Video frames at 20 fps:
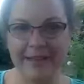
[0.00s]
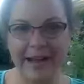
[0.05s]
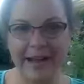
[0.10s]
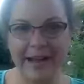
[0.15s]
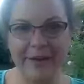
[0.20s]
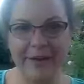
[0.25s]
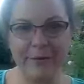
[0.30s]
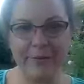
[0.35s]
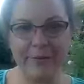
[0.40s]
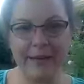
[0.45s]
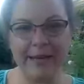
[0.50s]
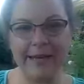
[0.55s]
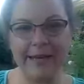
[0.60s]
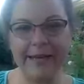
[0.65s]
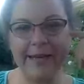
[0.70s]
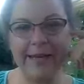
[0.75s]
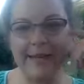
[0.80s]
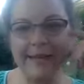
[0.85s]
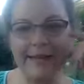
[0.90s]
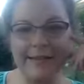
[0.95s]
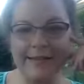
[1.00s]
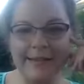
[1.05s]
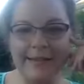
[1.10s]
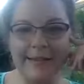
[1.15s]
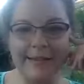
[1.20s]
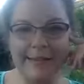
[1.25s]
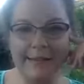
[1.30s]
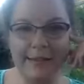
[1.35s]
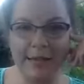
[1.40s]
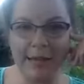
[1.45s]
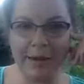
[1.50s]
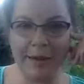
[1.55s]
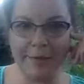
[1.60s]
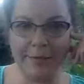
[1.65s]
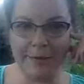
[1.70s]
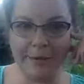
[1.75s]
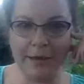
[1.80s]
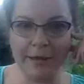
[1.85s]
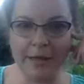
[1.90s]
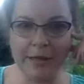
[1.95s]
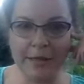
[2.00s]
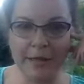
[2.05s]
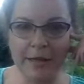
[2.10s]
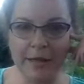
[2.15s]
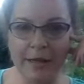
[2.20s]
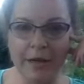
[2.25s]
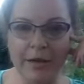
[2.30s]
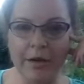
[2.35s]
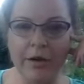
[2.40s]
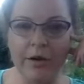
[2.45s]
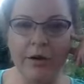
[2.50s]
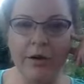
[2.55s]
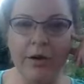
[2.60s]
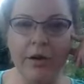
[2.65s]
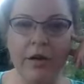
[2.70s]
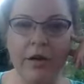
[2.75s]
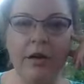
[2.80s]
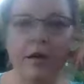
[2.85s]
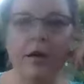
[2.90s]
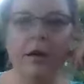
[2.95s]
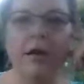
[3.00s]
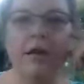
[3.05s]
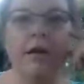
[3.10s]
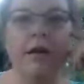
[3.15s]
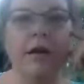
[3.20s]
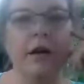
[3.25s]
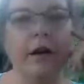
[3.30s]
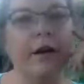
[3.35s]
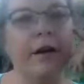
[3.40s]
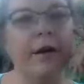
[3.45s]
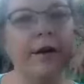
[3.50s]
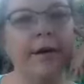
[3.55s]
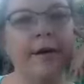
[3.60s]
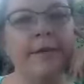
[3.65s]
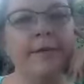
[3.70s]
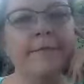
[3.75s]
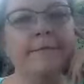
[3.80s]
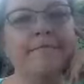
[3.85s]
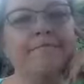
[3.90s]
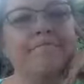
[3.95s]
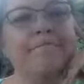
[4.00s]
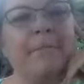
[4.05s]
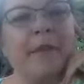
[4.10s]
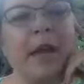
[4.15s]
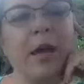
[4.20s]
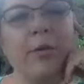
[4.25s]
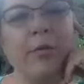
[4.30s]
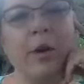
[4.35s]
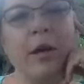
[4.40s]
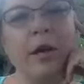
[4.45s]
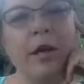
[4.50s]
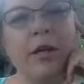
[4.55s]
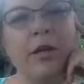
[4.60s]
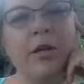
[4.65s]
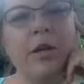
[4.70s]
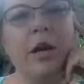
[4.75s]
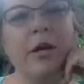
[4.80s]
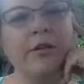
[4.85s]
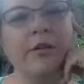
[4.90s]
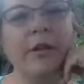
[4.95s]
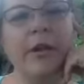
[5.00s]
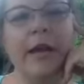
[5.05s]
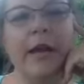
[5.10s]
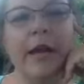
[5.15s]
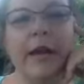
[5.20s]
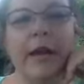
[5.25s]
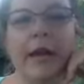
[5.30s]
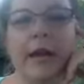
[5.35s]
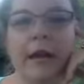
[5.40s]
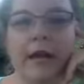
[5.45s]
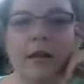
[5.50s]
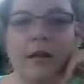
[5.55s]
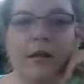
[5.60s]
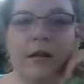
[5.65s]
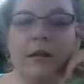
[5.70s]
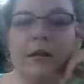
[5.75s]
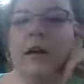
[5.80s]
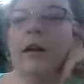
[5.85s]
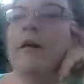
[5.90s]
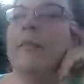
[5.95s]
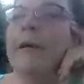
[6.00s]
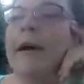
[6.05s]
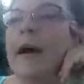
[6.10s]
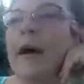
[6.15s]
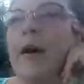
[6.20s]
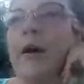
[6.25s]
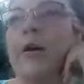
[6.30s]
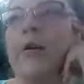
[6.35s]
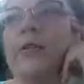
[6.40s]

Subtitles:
Hi everybody, it's Lisa Campion here. I wanted to talk today about